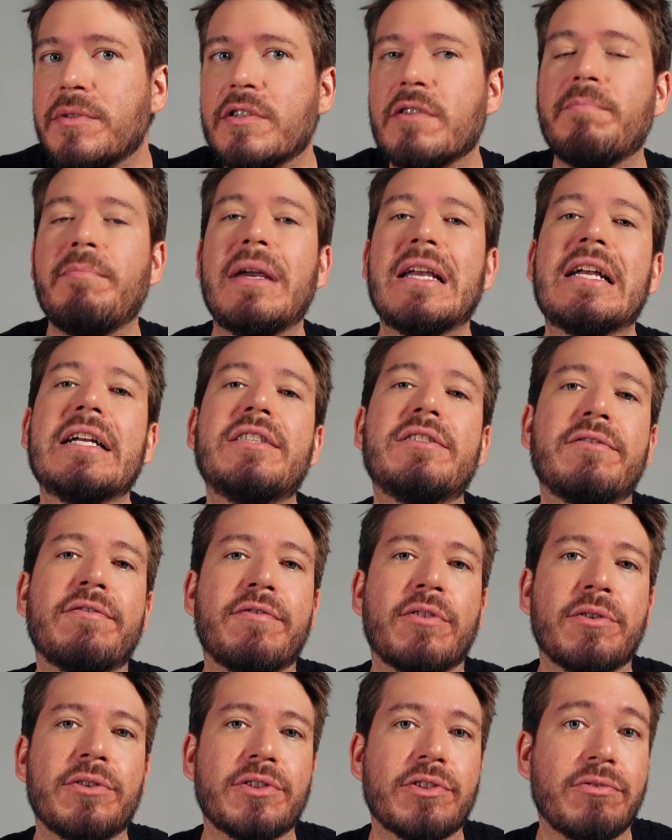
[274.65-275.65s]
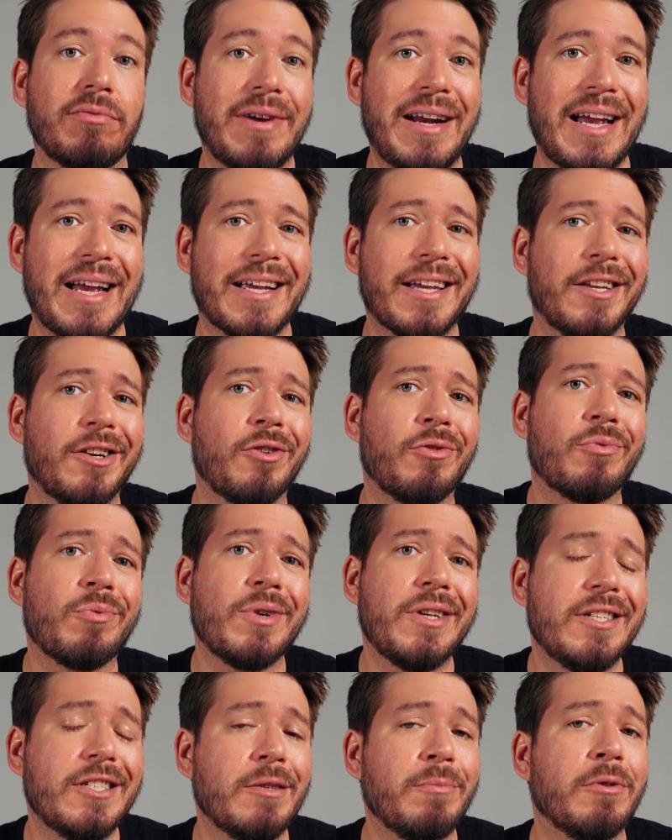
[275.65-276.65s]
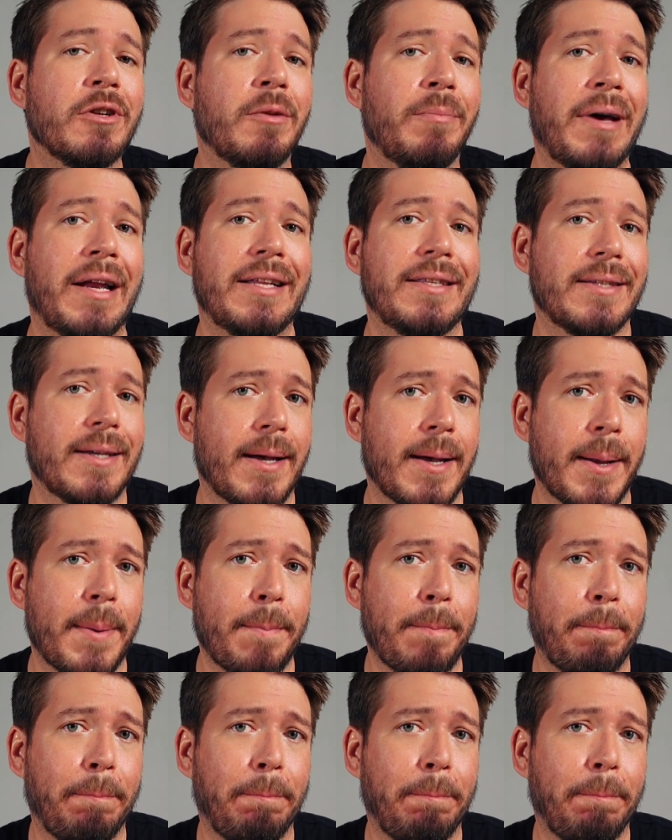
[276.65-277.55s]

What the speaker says: to make it to first crack in a reasonable amount of time.